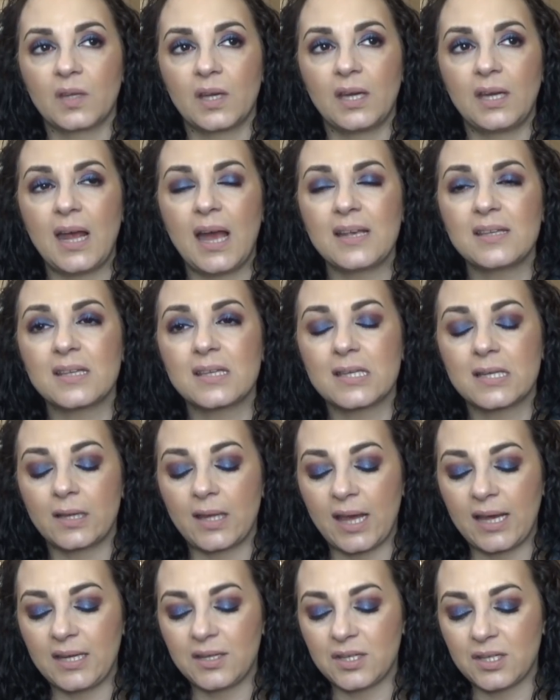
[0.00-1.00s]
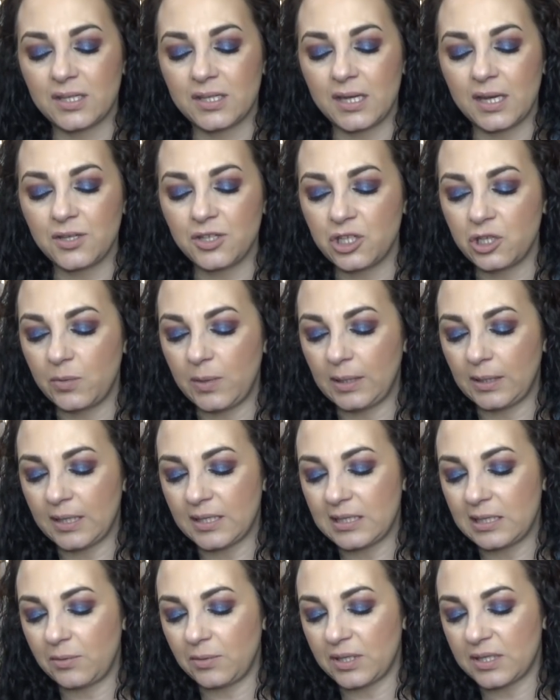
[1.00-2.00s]
It has a slight scent to it.
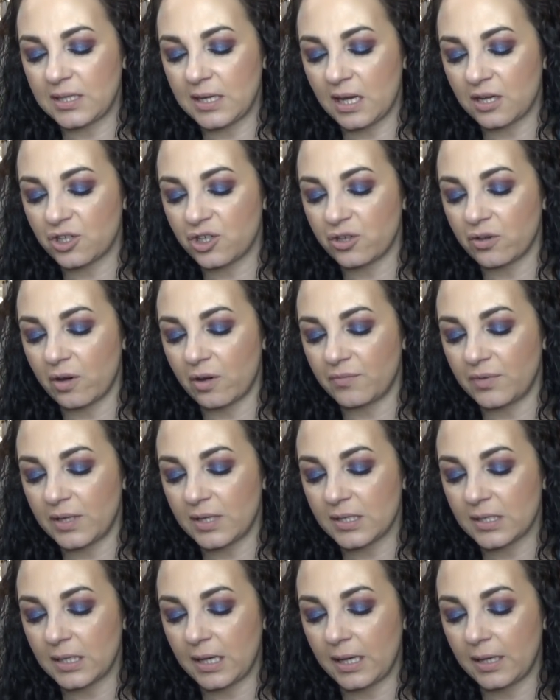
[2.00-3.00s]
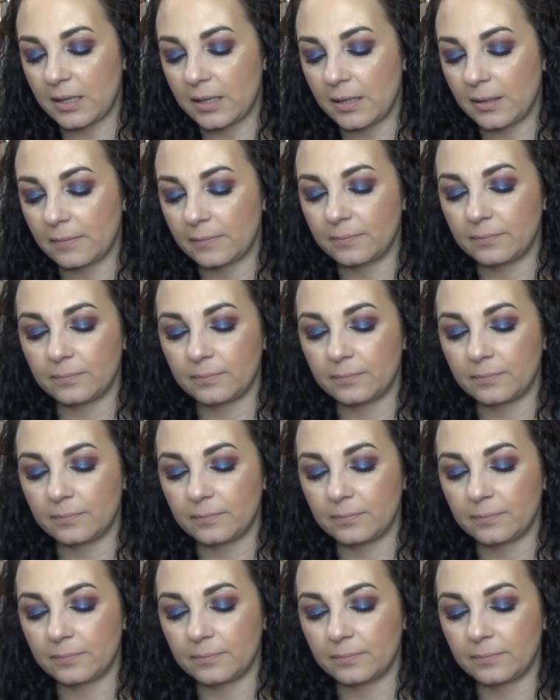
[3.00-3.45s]
Let's see what the texture of it is like.